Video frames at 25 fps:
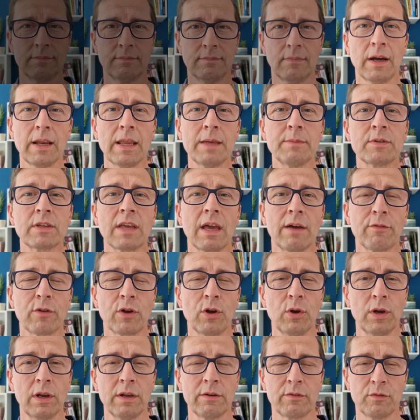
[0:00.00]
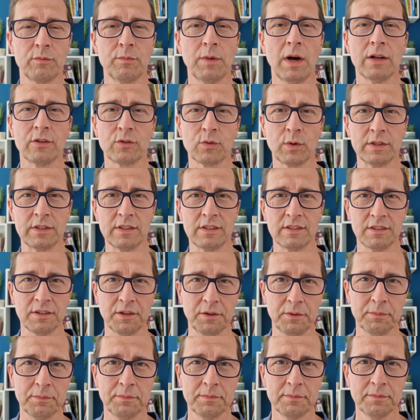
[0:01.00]
My name's Kev Cooling from Hut22.
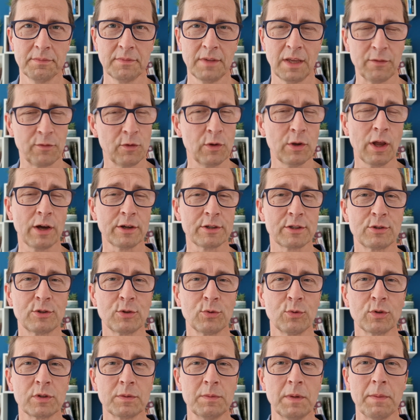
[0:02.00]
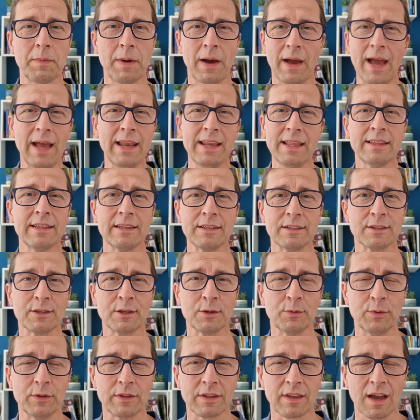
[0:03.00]
If you'd like to talk to me about anything to do
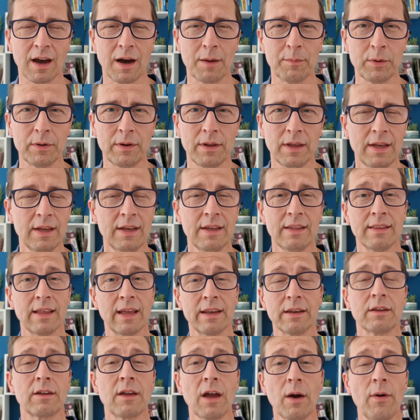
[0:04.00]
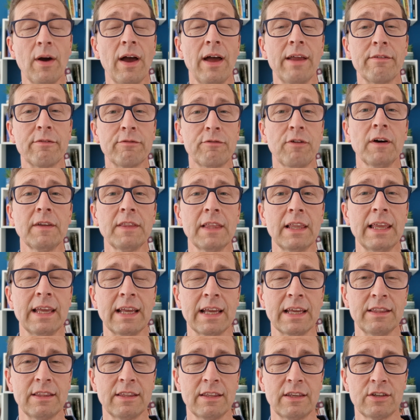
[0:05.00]
with carbon, then go ahead, find the link
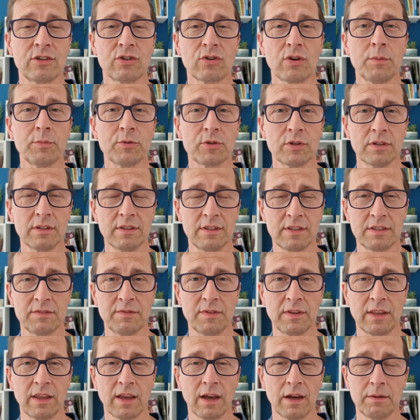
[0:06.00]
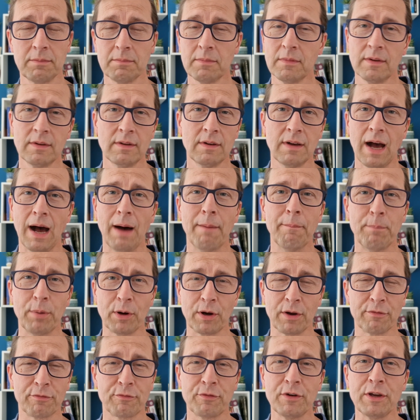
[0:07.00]
in the description of this video and book
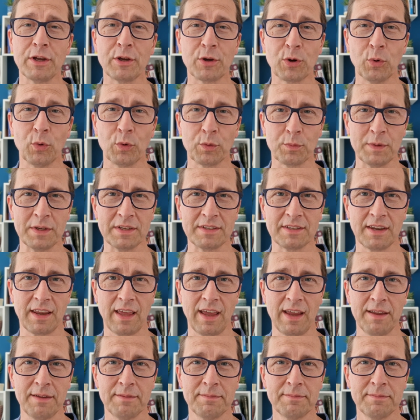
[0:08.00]
a free call with me today.